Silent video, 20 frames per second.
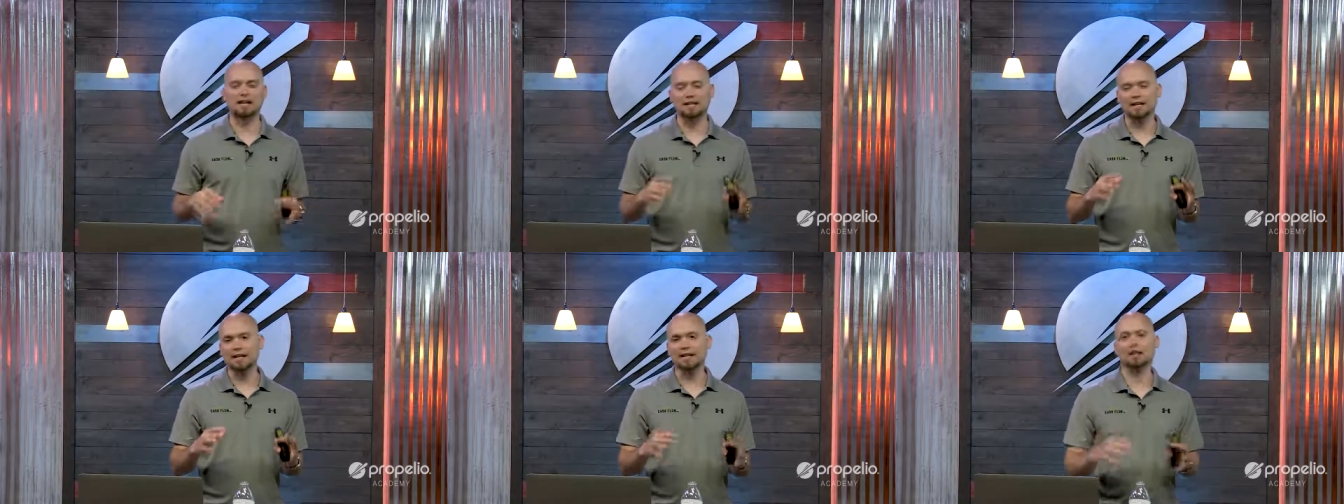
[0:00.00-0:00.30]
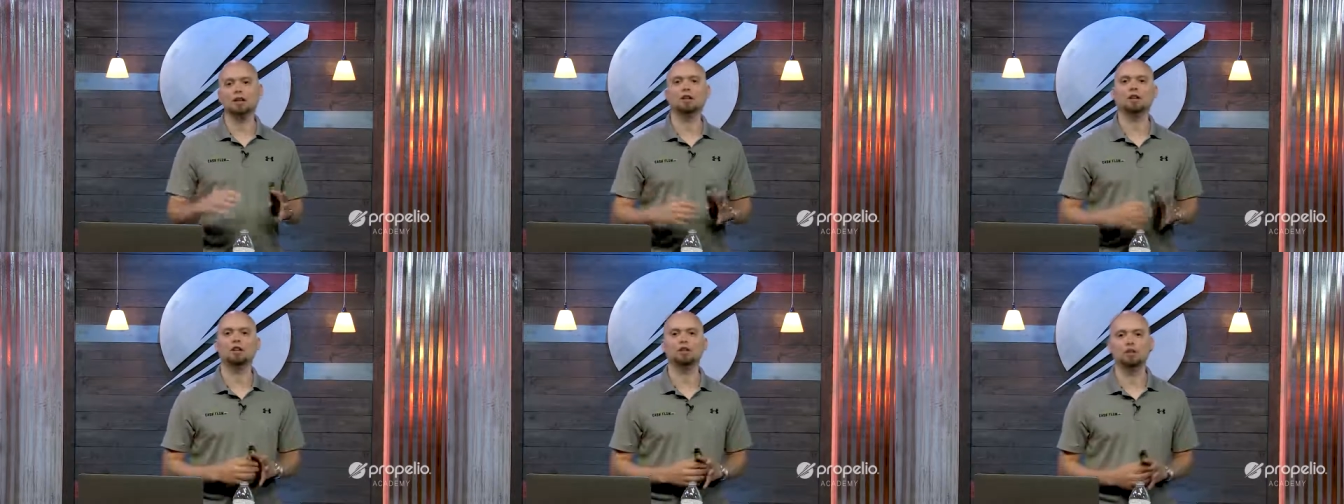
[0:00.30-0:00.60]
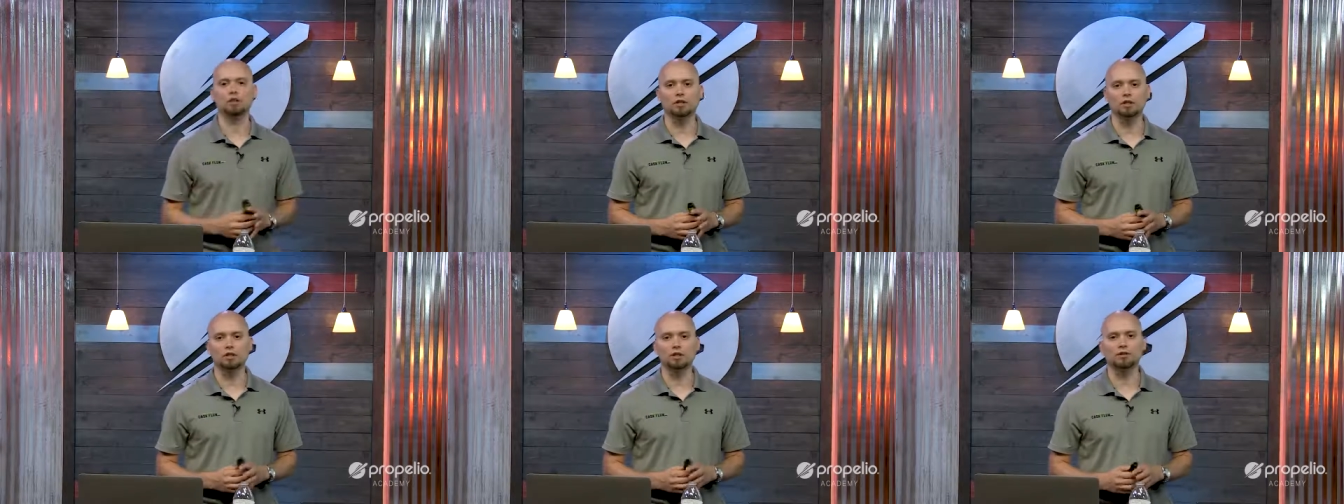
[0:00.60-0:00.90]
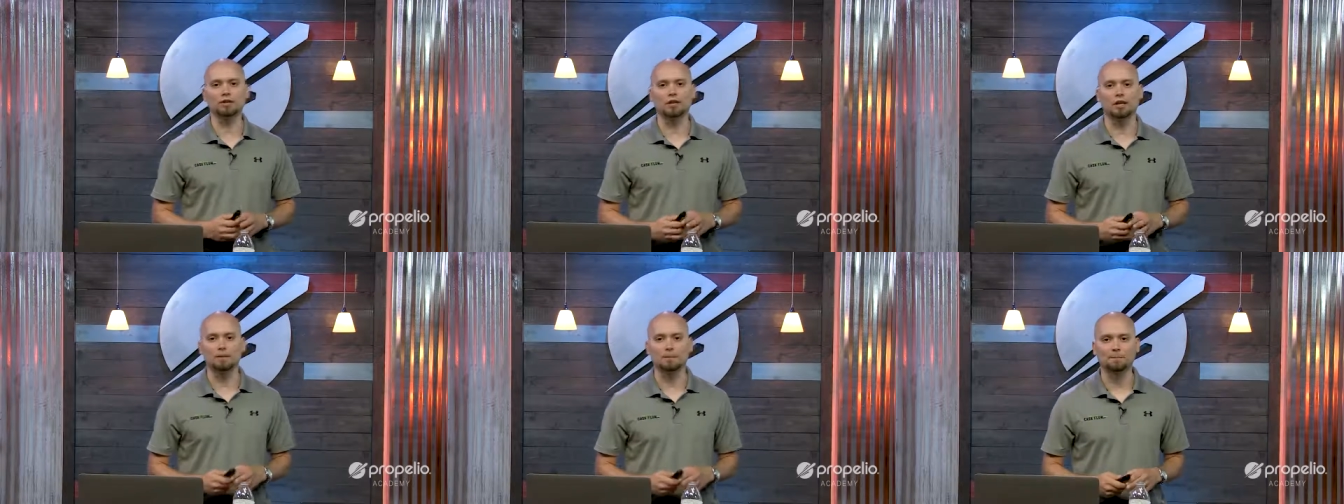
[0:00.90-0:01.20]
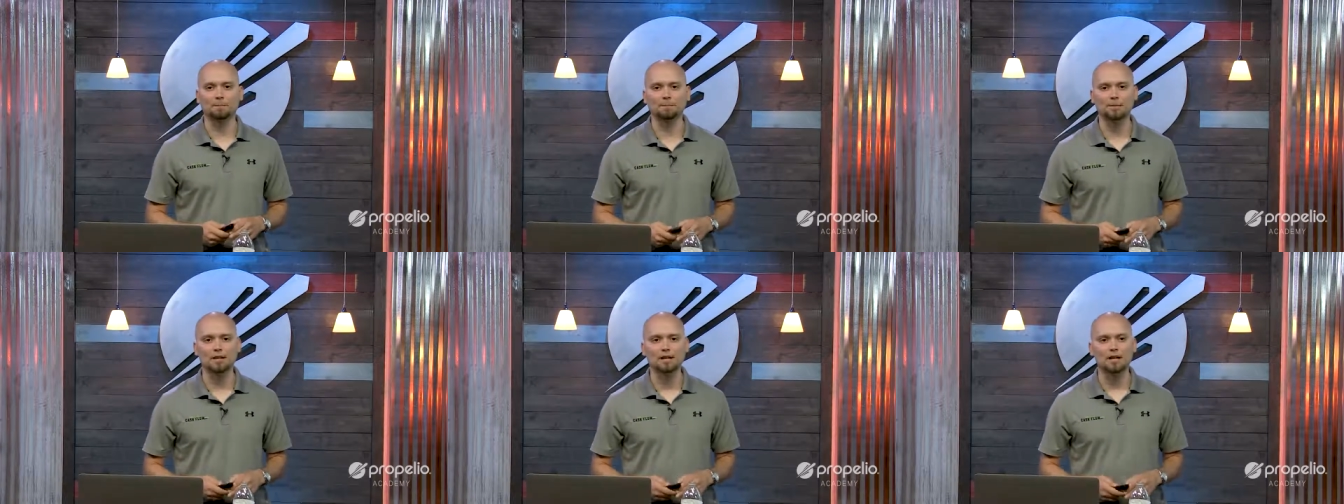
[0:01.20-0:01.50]
and I encourage you to do so.
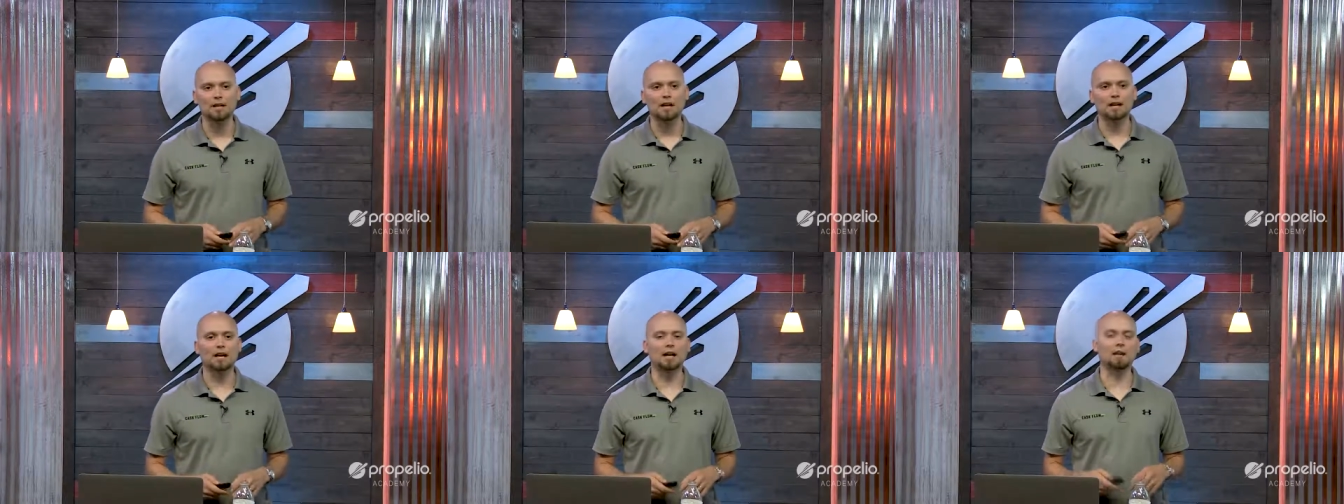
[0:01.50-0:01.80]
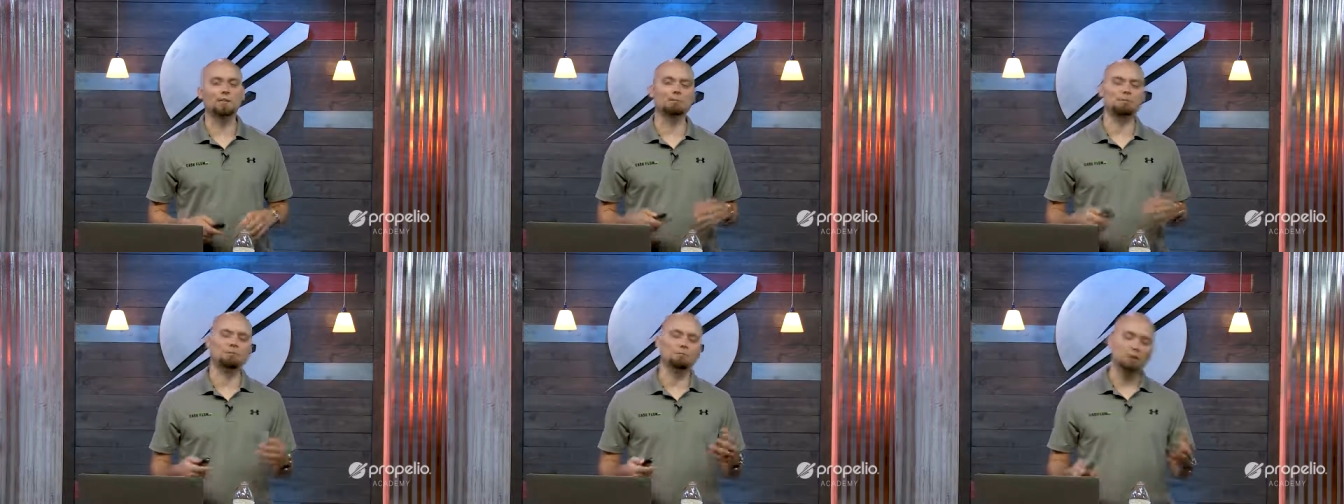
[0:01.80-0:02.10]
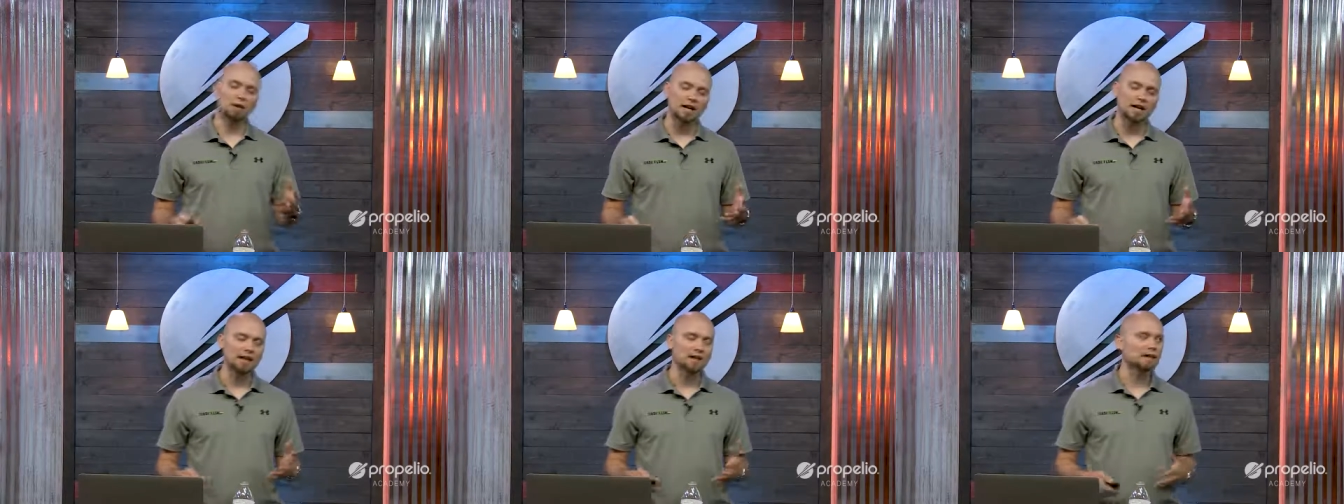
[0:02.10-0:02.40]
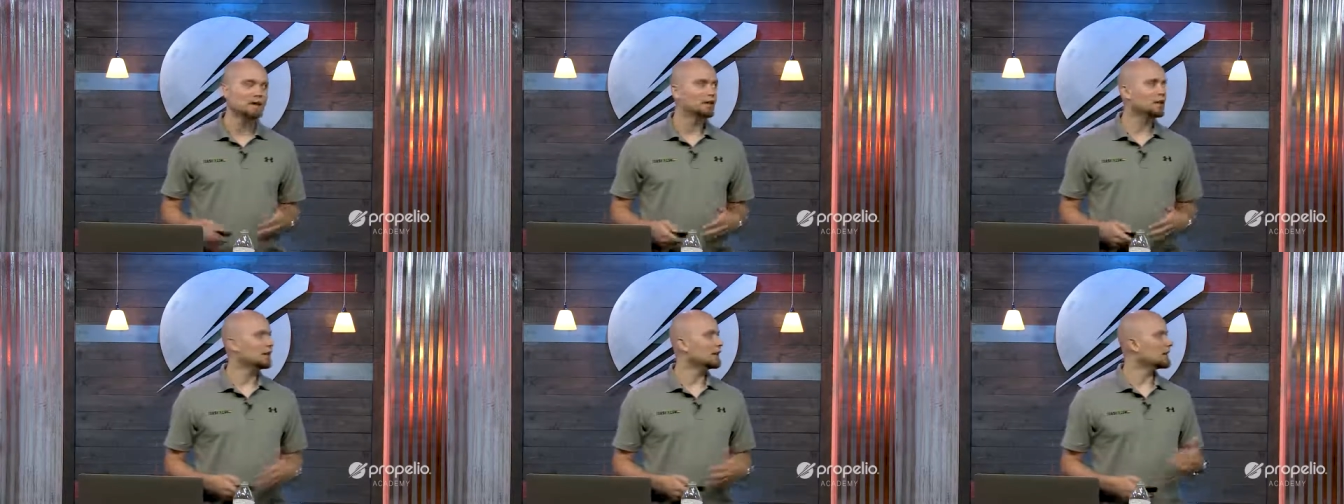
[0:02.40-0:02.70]
Uh, but